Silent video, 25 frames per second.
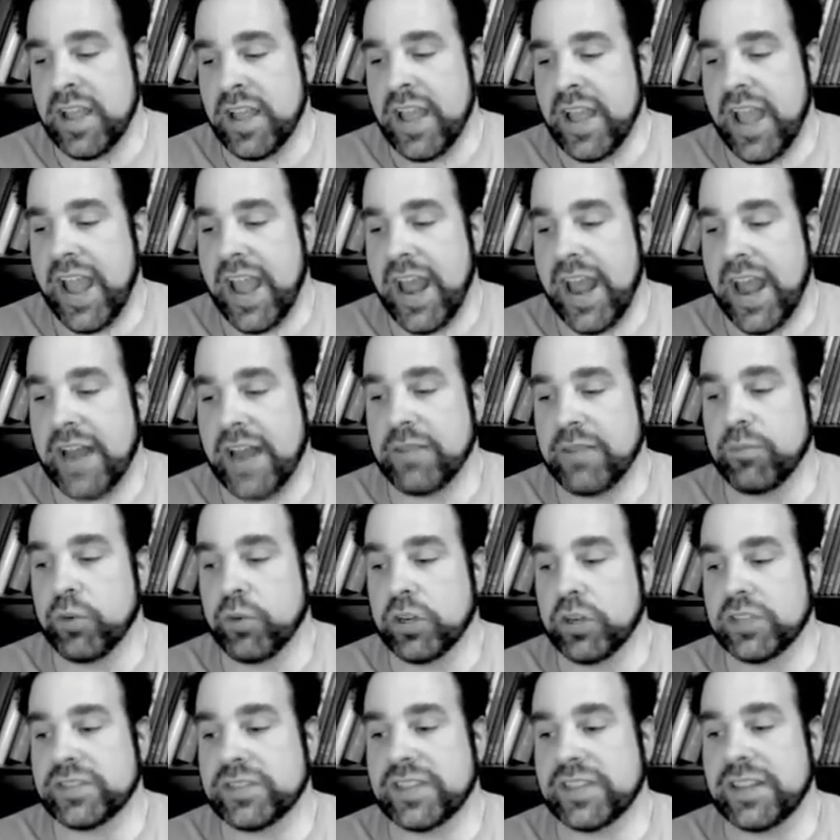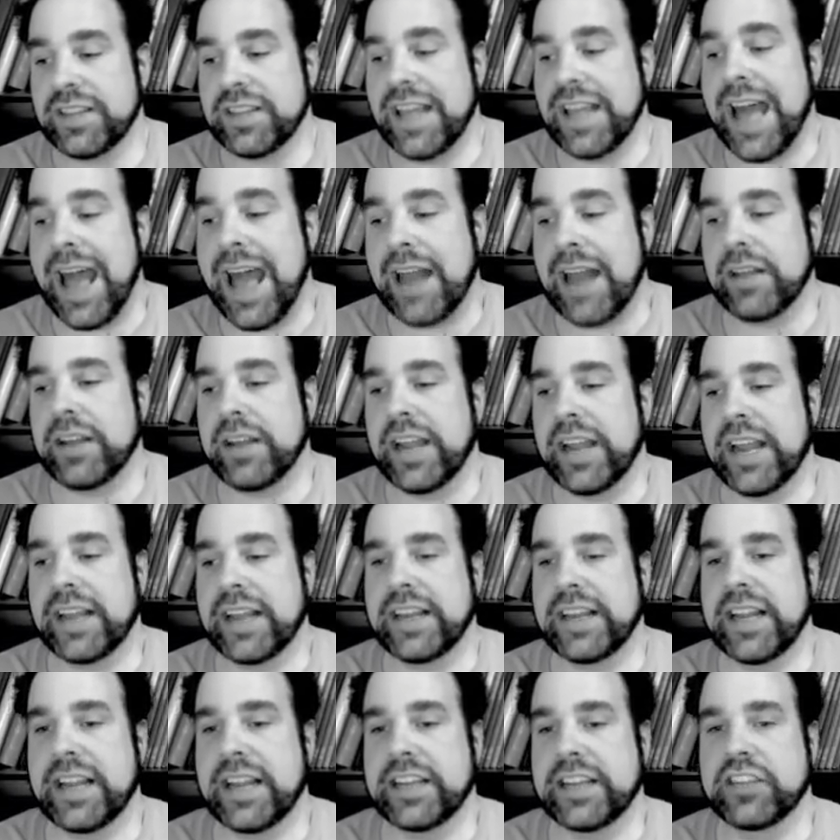and, and worse than that,
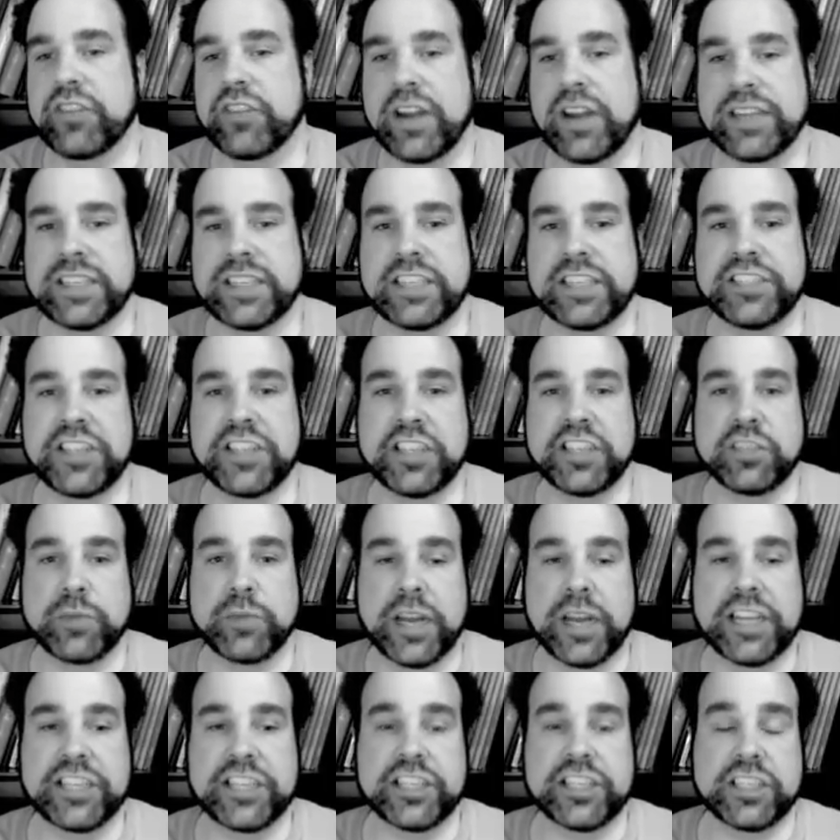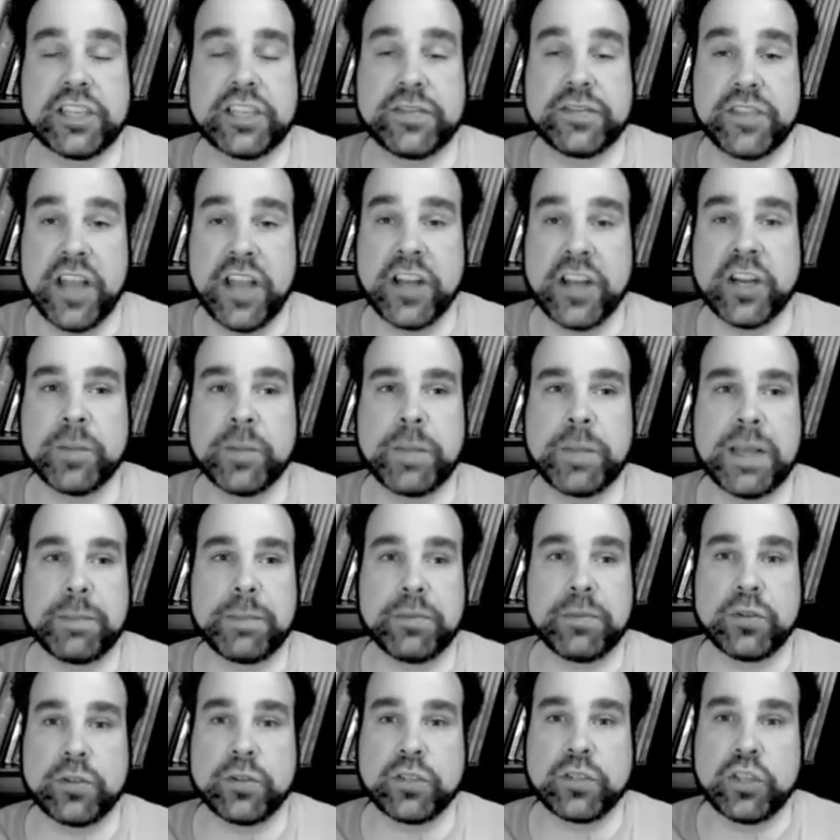it, it created a generation of younger
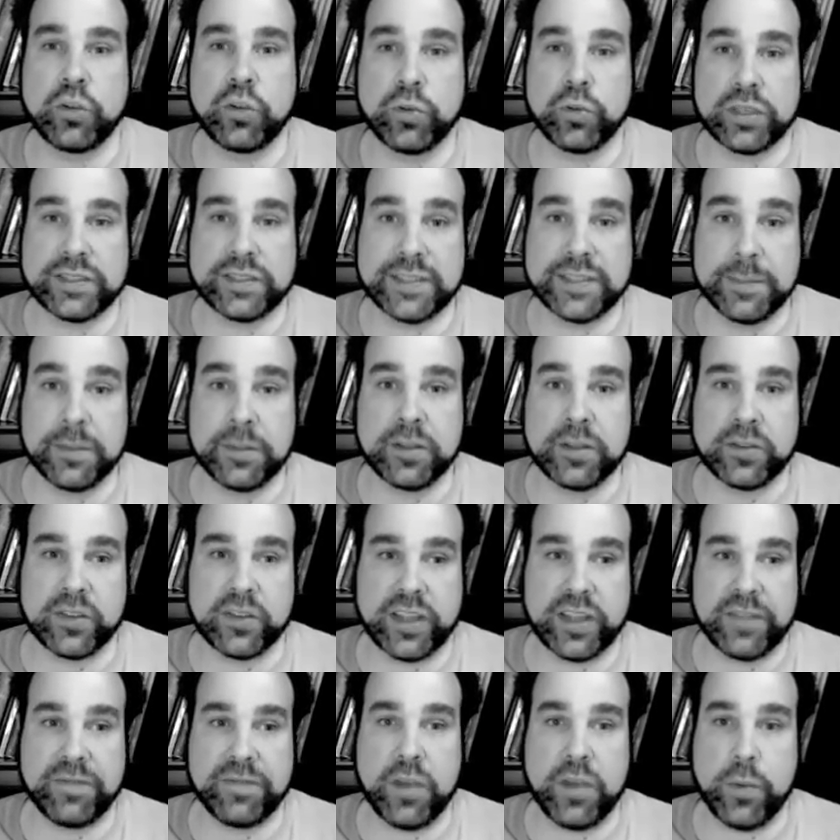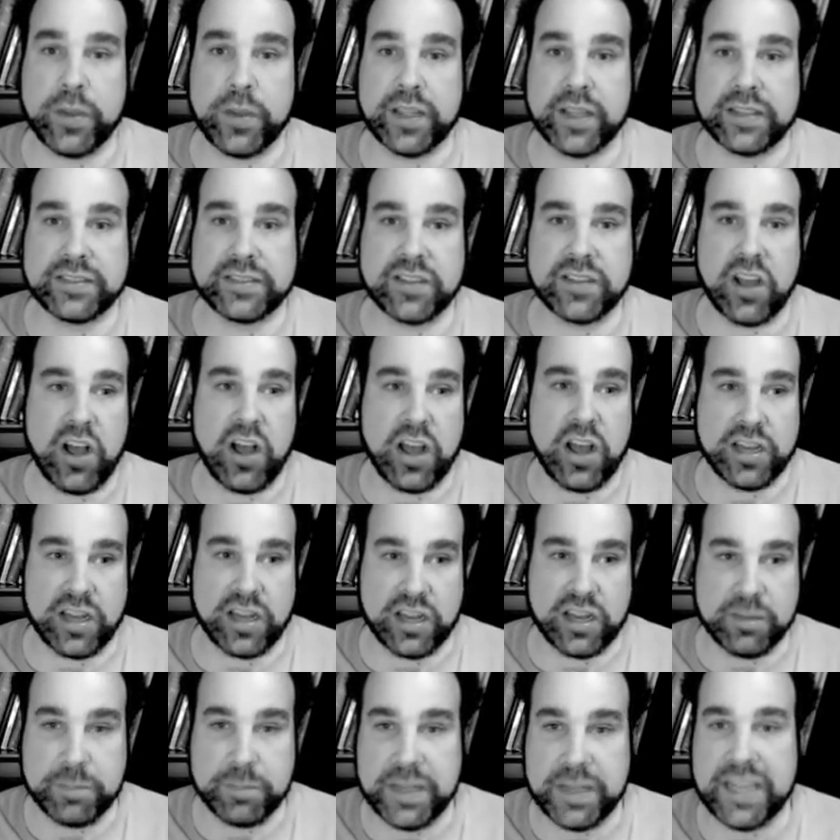people who were similarly focused on,
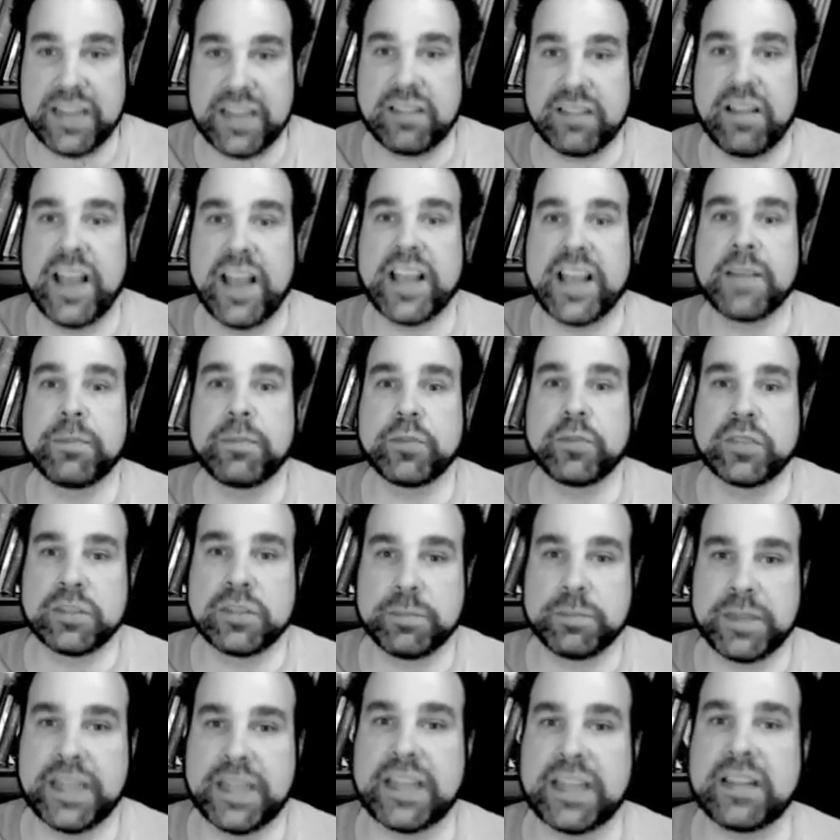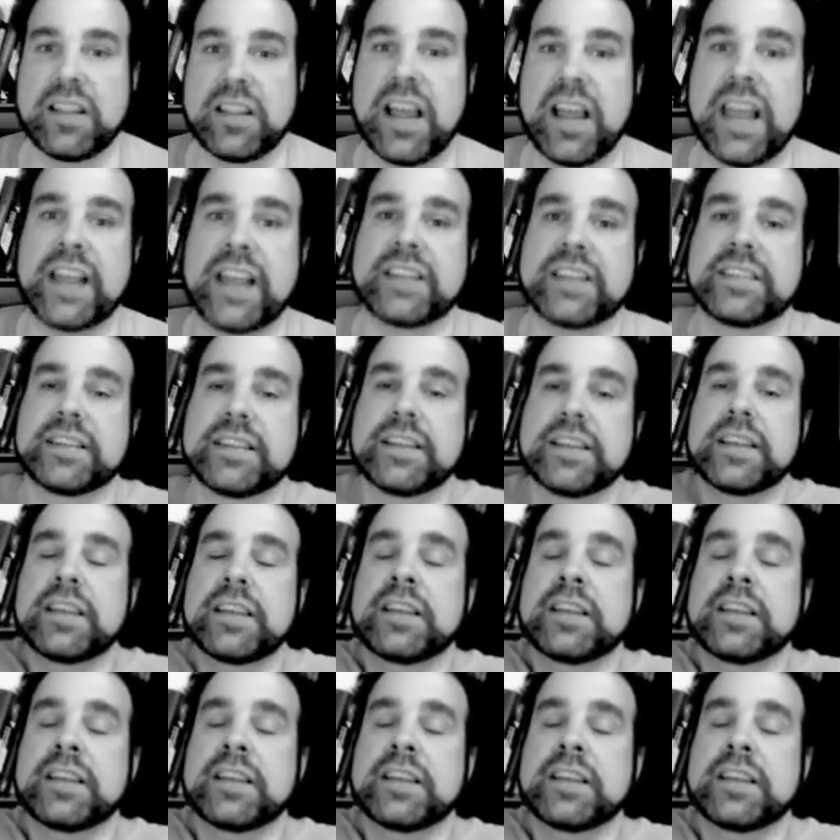on being likable and being liked.